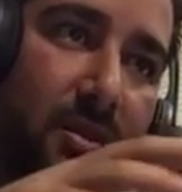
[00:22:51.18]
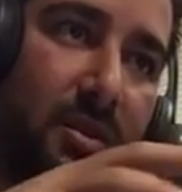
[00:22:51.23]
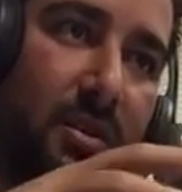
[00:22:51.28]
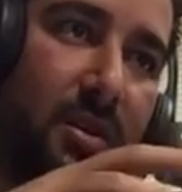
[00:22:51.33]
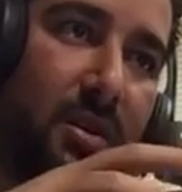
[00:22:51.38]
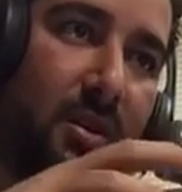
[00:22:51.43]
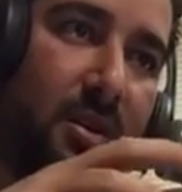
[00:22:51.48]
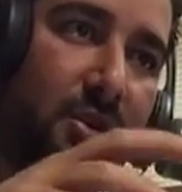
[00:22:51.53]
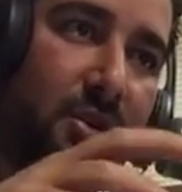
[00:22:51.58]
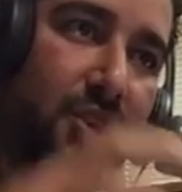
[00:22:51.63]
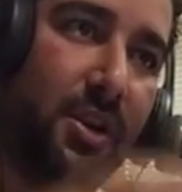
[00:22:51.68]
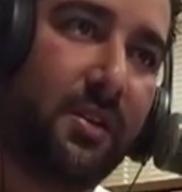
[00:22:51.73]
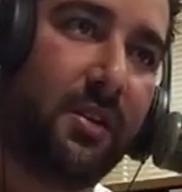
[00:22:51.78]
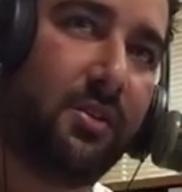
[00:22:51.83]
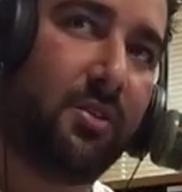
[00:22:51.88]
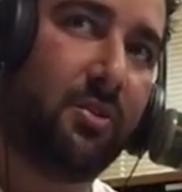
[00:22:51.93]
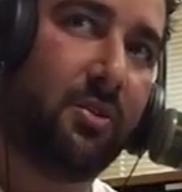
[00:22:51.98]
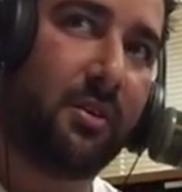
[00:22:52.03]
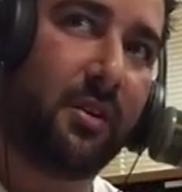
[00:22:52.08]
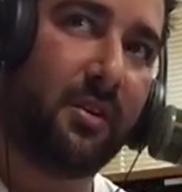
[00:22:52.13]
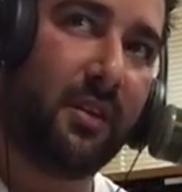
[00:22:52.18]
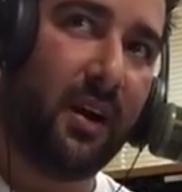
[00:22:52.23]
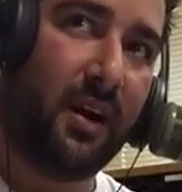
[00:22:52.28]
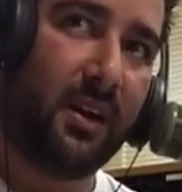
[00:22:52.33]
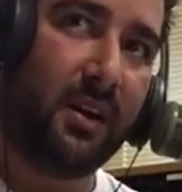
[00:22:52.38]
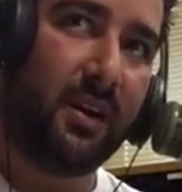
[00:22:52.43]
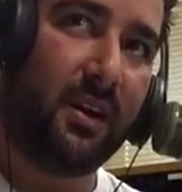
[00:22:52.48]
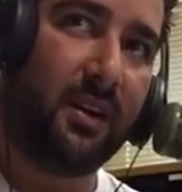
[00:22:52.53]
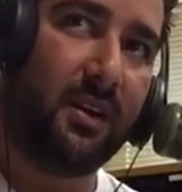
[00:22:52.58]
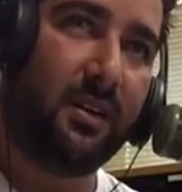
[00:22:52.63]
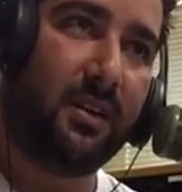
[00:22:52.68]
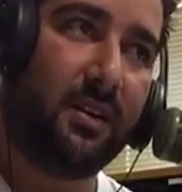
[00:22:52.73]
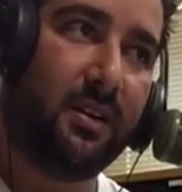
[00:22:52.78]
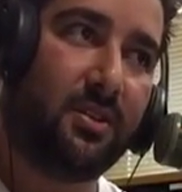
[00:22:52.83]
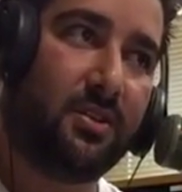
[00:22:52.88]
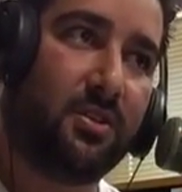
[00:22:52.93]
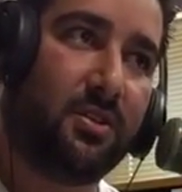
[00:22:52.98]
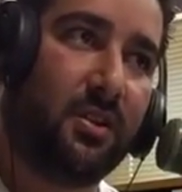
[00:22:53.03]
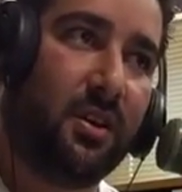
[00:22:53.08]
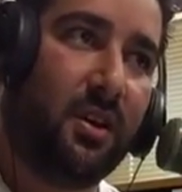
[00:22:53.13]
agenda Qurdaya.
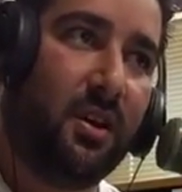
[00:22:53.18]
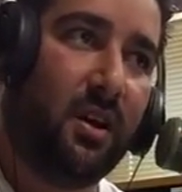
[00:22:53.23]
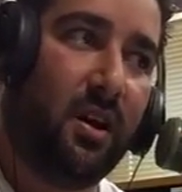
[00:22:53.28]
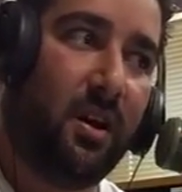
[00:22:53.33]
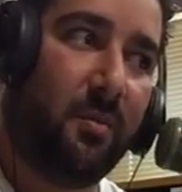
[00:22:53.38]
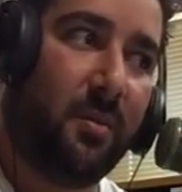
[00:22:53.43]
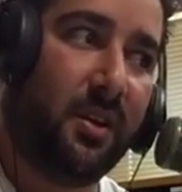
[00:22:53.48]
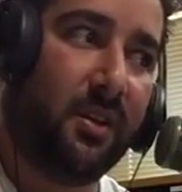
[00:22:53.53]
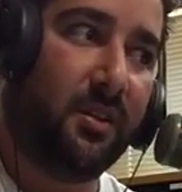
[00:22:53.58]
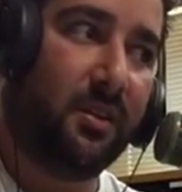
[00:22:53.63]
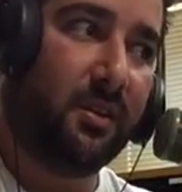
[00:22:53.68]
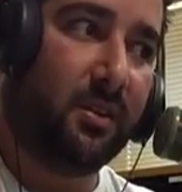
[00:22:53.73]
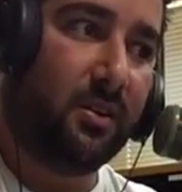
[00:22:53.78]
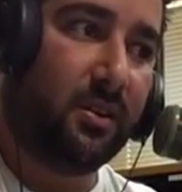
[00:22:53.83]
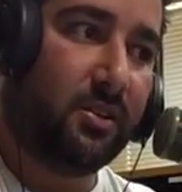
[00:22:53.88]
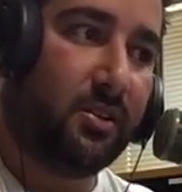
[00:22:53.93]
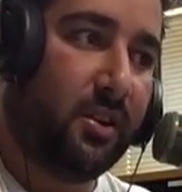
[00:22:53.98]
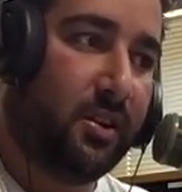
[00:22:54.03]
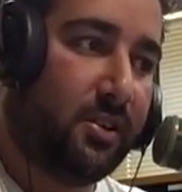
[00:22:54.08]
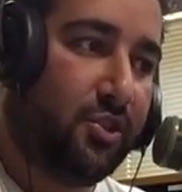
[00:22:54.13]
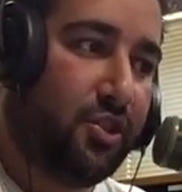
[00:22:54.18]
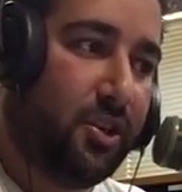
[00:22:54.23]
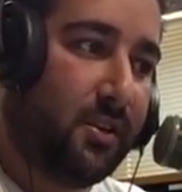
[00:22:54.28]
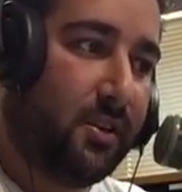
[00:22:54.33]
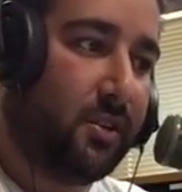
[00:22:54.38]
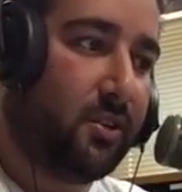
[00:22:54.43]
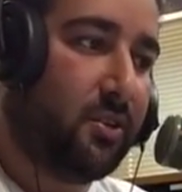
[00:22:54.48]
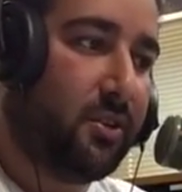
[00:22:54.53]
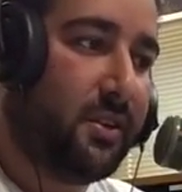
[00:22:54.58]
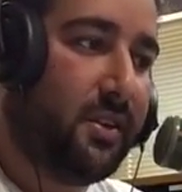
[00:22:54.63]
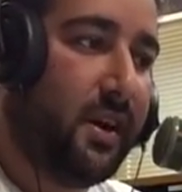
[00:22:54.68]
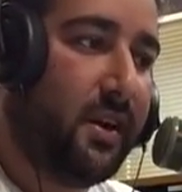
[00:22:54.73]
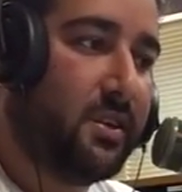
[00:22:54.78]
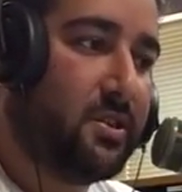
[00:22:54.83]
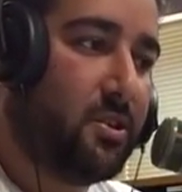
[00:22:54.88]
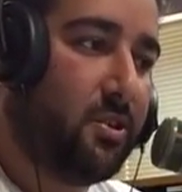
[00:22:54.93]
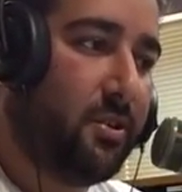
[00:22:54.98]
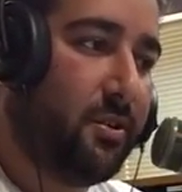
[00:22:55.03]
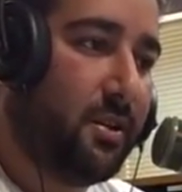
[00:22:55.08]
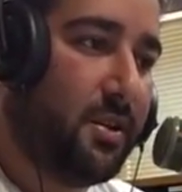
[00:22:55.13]
The agenda Qurdaya
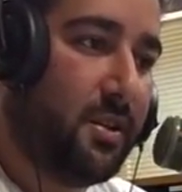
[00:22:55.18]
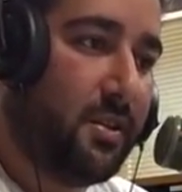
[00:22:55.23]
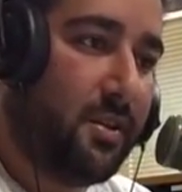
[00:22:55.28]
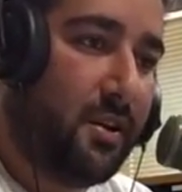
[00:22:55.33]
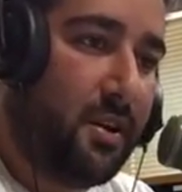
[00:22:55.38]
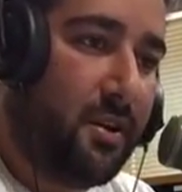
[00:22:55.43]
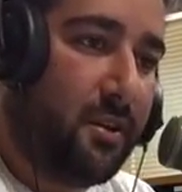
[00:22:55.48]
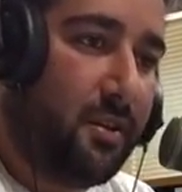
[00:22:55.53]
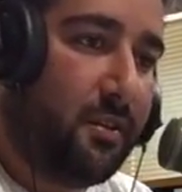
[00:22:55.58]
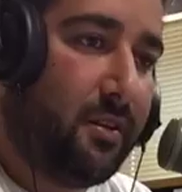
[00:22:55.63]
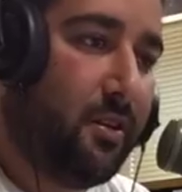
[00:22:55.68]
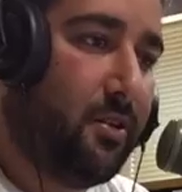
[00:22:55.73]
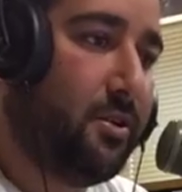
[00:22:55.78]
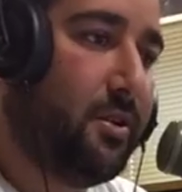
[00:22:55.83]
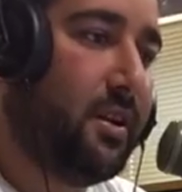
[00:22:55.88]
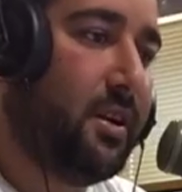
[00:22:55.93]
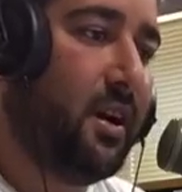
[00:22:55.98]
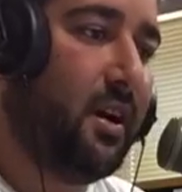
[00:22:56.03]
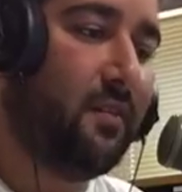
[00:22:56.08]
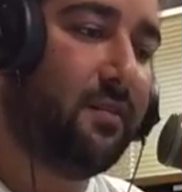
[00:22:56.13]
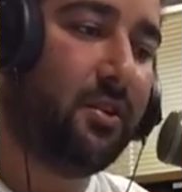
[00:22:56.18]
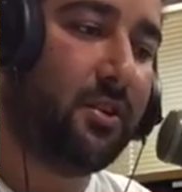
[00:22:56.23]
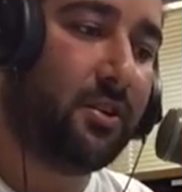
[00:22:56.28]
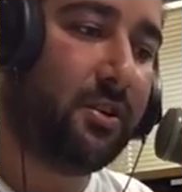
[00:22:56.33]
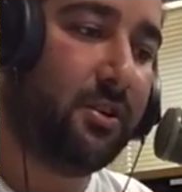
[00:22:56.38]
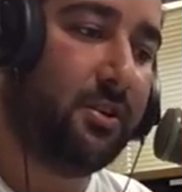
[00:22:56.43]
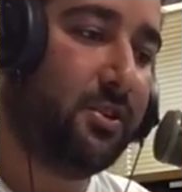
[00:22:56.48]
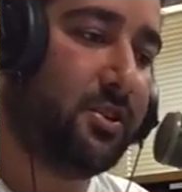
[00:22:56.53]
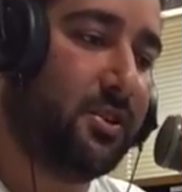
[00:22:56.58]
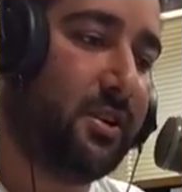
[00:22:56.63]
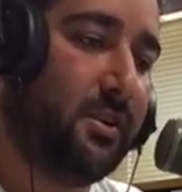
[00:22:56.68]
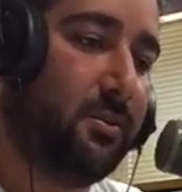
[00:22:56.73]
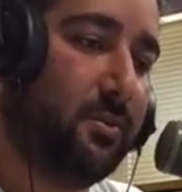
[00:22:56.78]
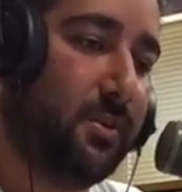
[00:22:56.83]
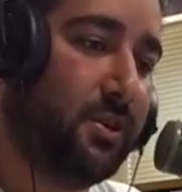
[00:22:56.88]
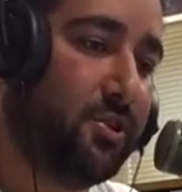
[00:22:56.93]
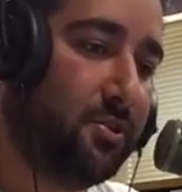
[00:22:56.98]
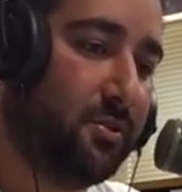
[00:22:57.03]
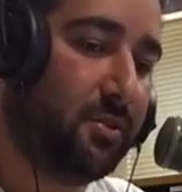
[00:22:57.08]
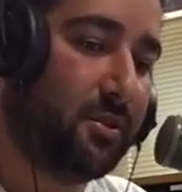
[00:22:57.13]
is already there. They already have their Kurdistan
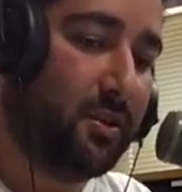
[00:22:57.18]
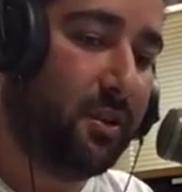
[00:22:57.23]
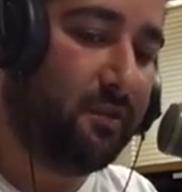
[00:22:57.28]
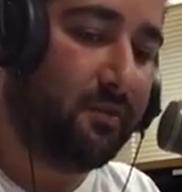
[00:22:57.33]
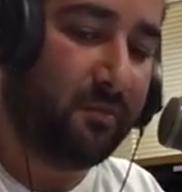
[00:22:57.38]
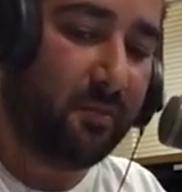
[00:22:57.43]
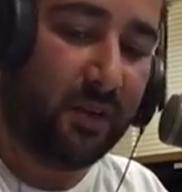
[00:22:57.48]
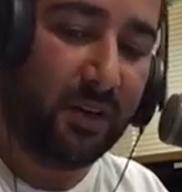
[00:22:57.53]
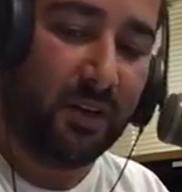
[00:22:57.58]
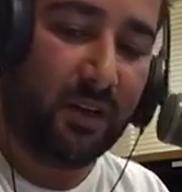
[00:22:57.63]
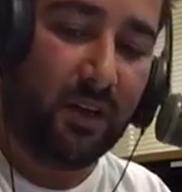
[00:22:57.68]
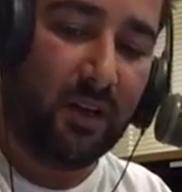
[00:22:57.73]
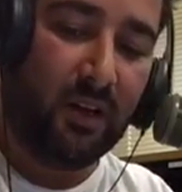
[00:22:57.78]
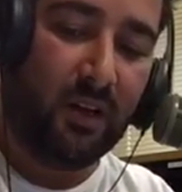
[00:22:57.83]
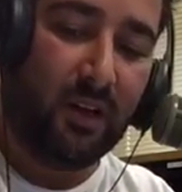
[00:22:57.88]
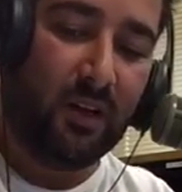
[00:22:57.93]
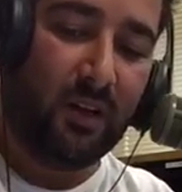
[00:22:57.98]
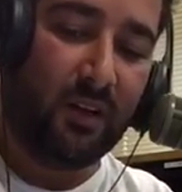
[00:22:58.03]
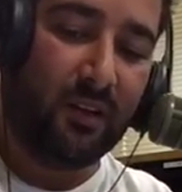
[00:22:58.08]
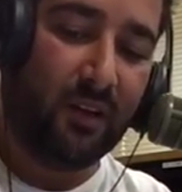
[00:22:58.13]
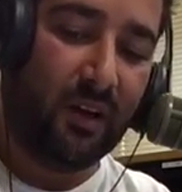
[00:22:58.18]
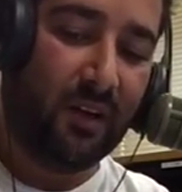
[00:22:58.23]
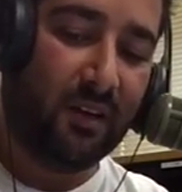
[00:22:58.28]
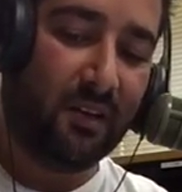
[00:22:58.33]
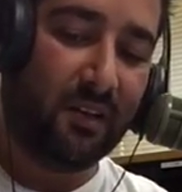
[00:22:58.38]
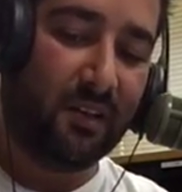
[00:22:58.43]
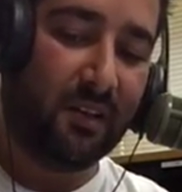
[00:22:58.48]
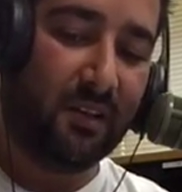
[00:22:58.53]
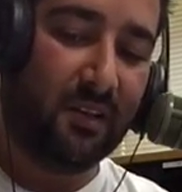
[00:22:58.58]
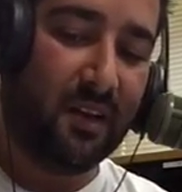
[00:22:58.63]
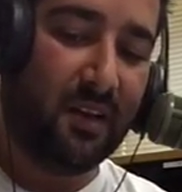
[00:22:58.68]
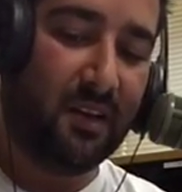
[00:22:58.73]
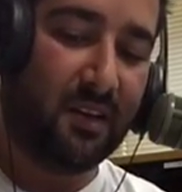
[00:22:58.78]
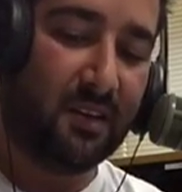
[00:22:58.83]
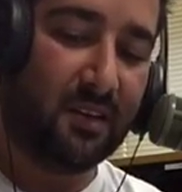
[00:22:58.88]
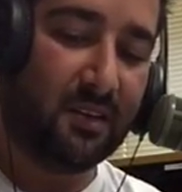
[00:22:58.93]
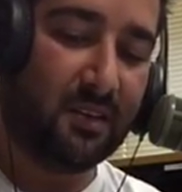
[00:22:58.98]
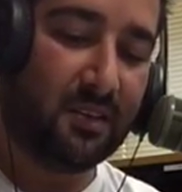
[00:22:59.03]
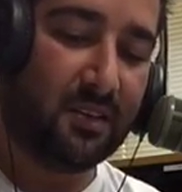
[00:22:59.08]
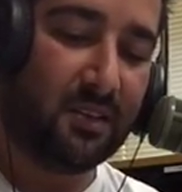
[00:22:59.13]
regional government. The end of the day
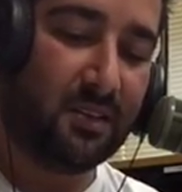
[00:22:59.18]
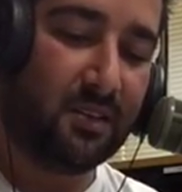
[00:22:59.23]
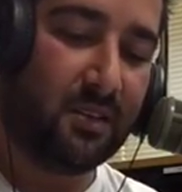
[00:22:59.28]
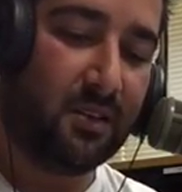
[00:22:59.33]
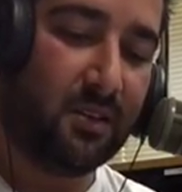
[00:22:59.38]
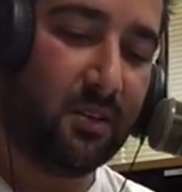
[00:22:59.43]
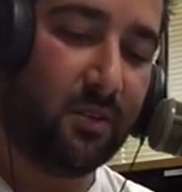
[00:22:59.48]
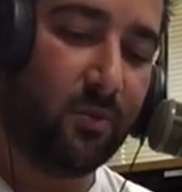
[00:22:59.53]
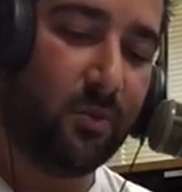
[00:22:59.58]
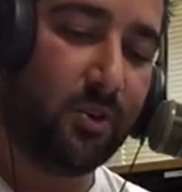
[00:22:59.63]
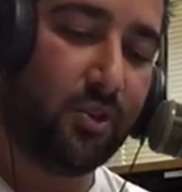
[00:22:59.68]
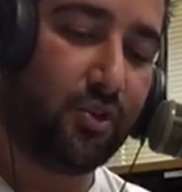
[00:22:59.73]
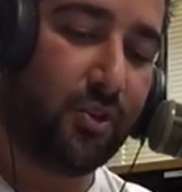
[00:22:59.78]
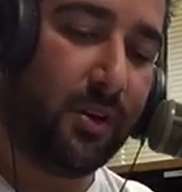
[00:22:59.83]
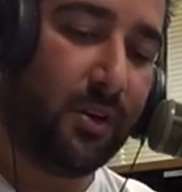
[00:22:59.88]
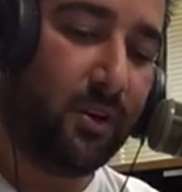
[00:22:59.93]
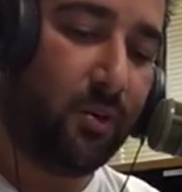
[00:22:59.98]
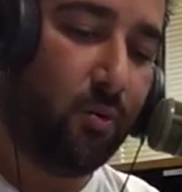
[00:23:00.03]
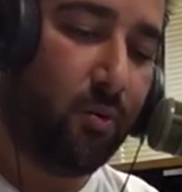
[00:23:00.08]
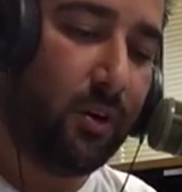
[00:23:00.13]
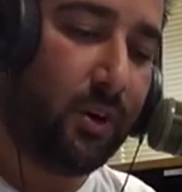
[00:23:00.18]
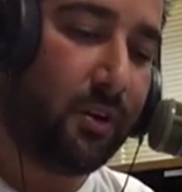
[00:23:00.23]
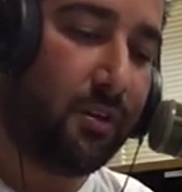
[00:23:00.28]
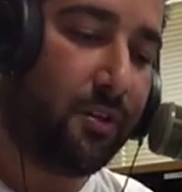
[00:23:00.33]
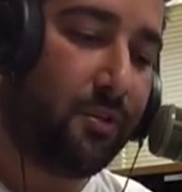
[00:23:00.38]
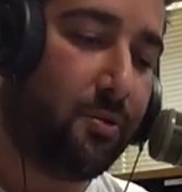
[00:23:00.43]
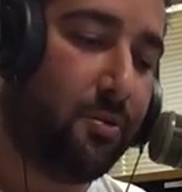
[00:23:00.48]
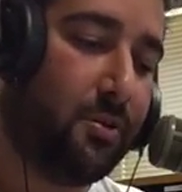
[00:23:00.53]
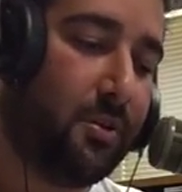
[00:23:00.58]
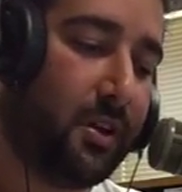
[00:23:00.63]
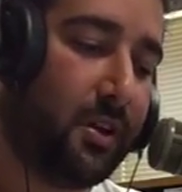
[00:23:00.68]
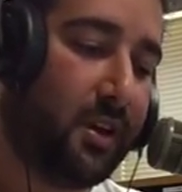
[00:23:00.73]
is we're trying to work through the